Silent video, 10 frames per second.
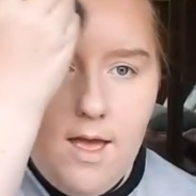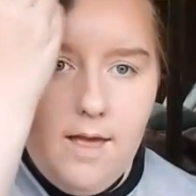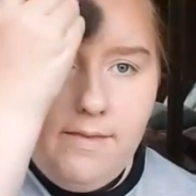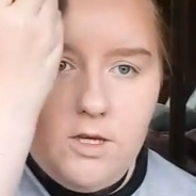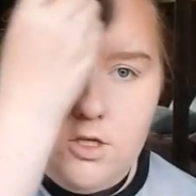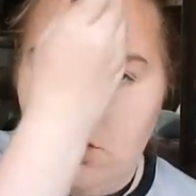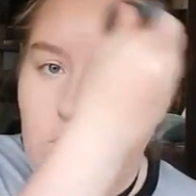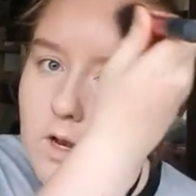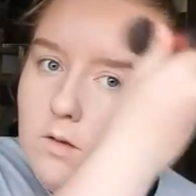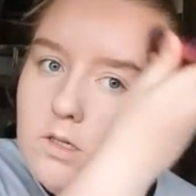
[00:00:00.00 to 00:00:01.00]
and then just go
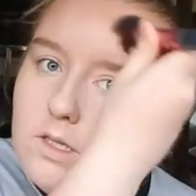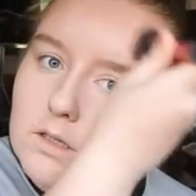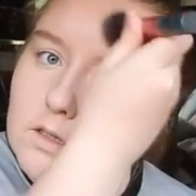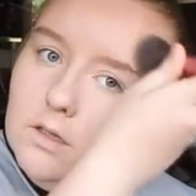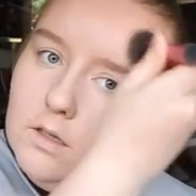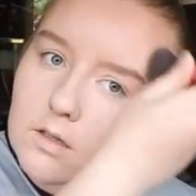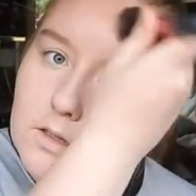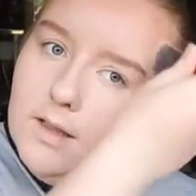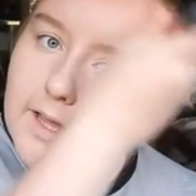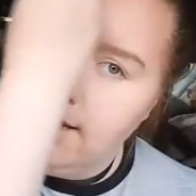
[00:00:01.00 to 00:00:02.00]
around the
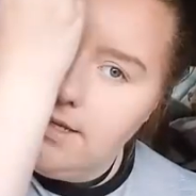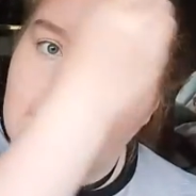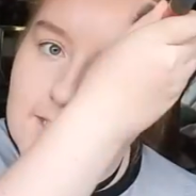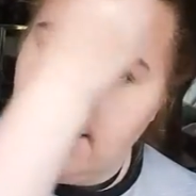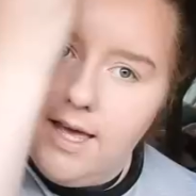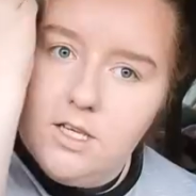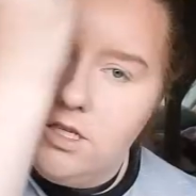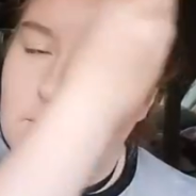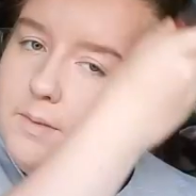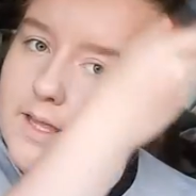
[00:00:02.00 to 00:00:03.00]
lines just like that,
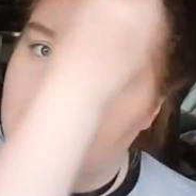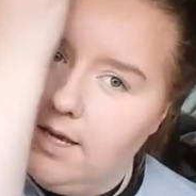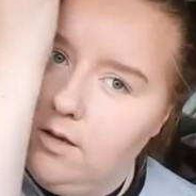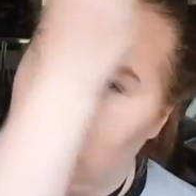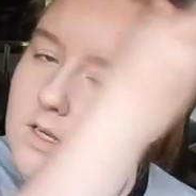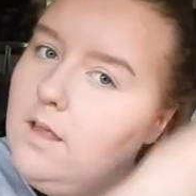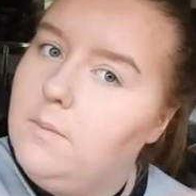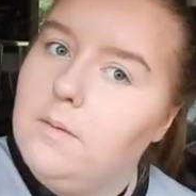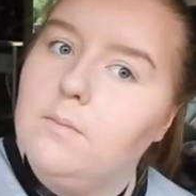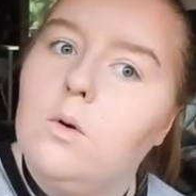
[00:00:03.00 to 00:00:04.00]
just to blend it out just a little
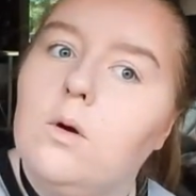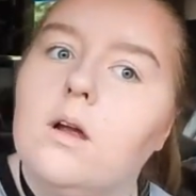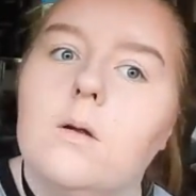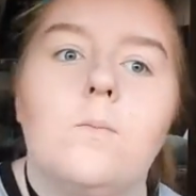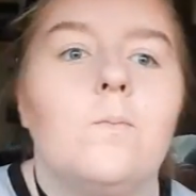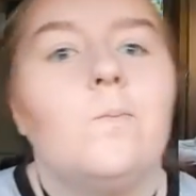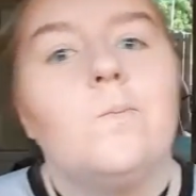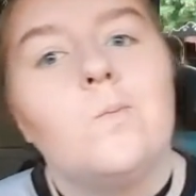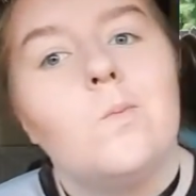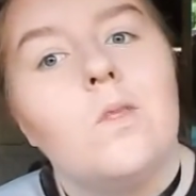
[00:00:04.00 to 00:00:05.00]
bit more.
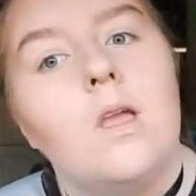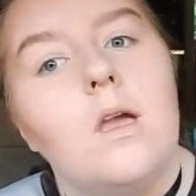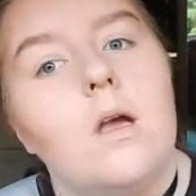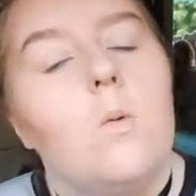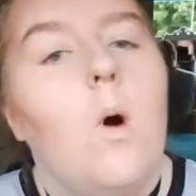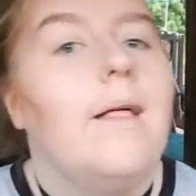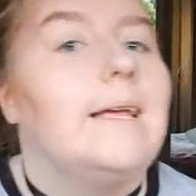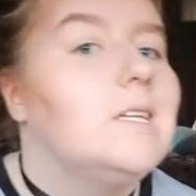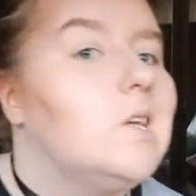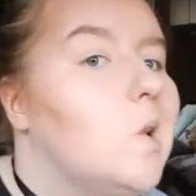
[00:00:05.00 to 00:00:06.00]
What I
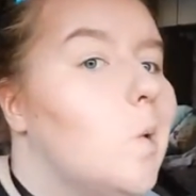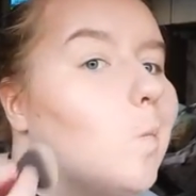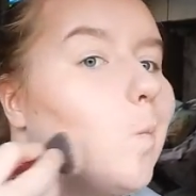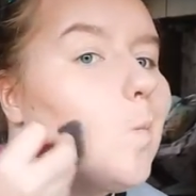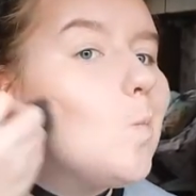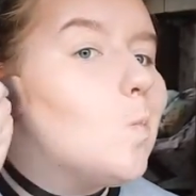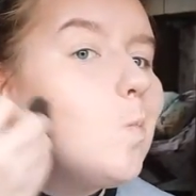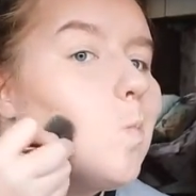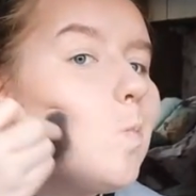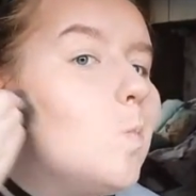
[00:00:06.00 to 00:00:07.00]
like to do,
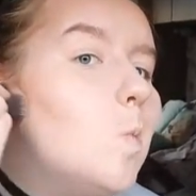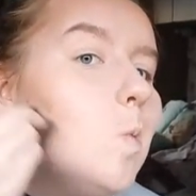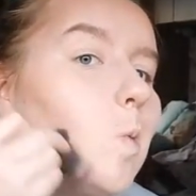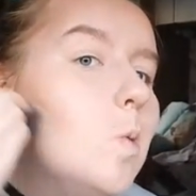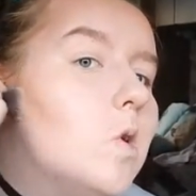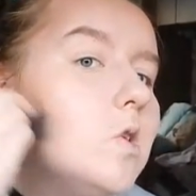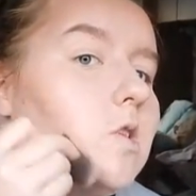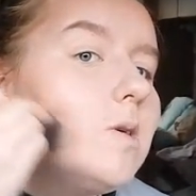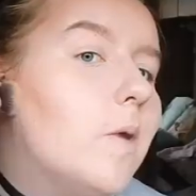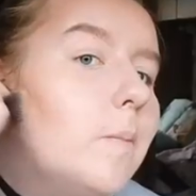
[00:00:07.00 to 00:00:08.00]
just
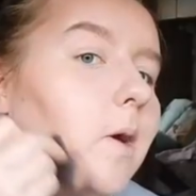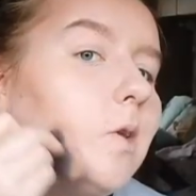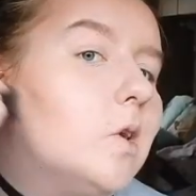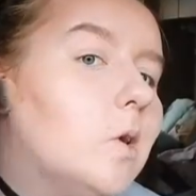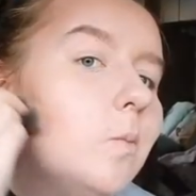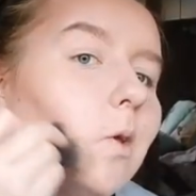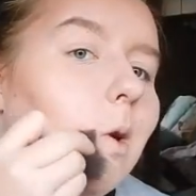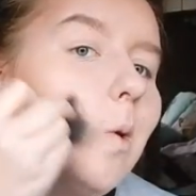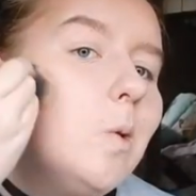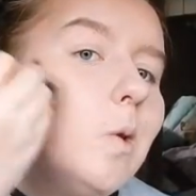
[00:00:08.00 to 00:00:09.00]
take a bit of powder and put it
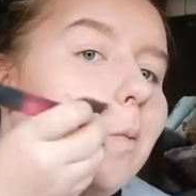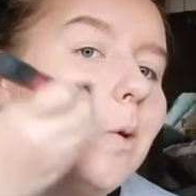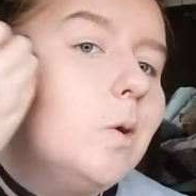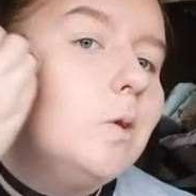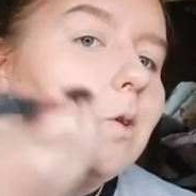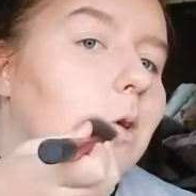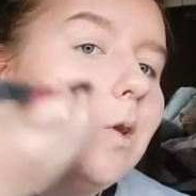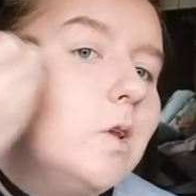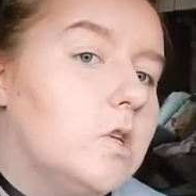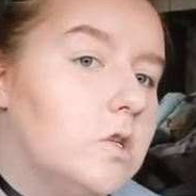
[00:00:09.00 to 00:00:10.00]
under my contour,
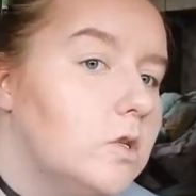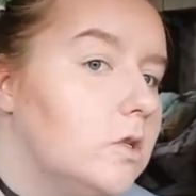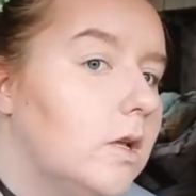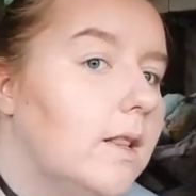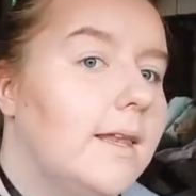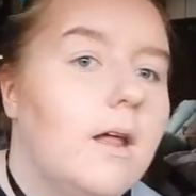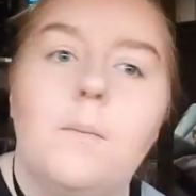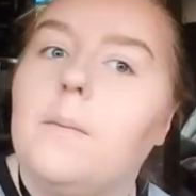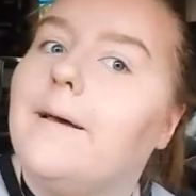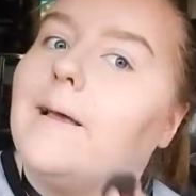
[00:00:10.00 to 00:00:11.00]
and this is just to clean it
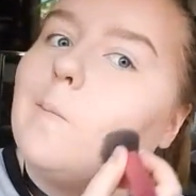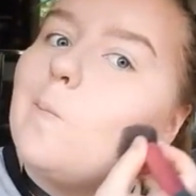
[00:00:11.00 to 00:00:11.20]
up a bit.